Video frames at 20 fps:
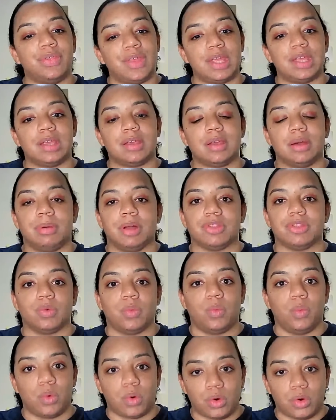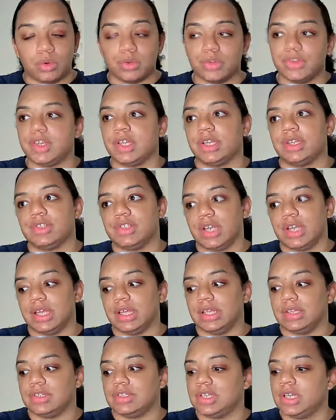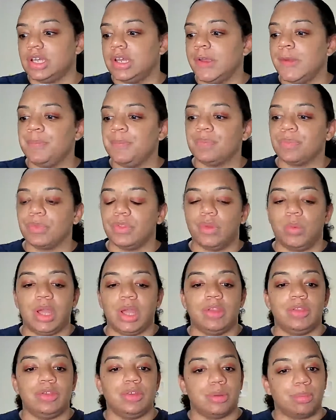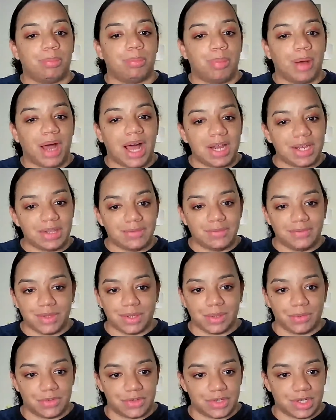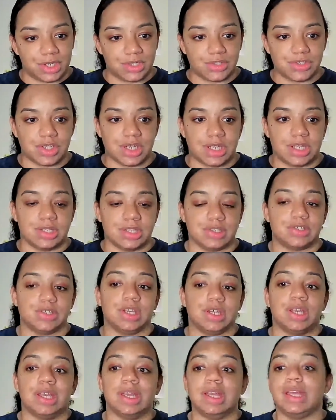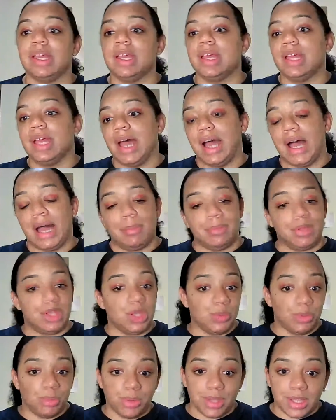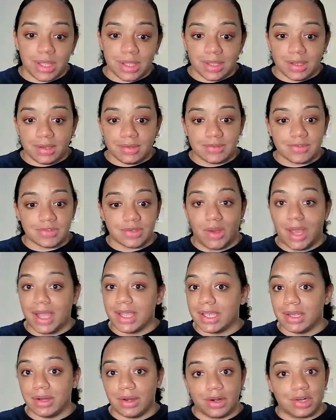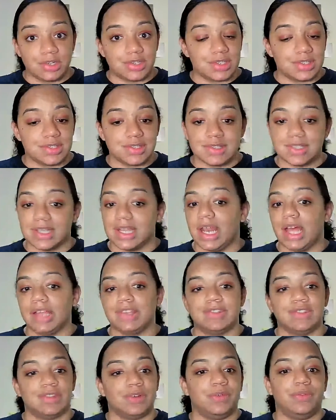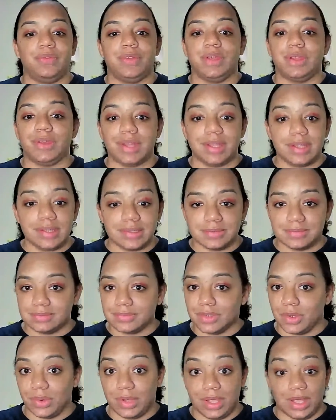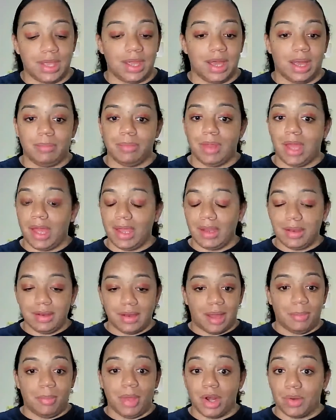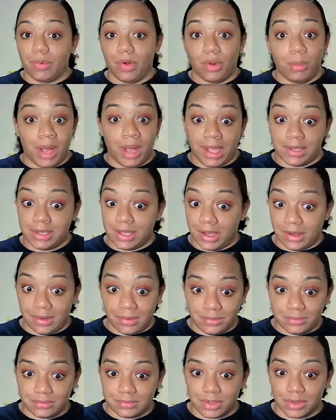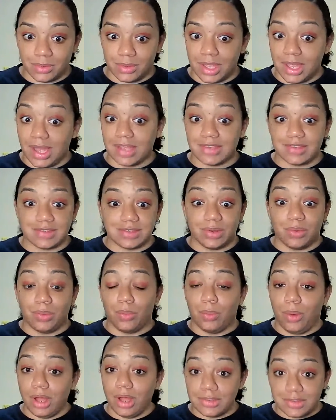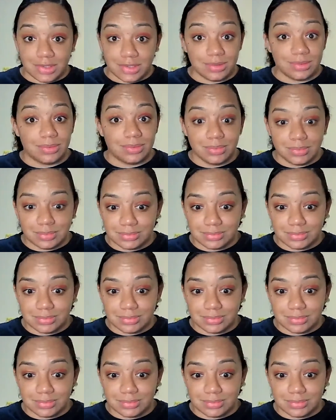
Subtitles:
think about the world is going to change. The way that your body feels is going to change. I'm a human being, so I get urges and I still feel it. Okay, I'm not a robot now. Okay, I still want to.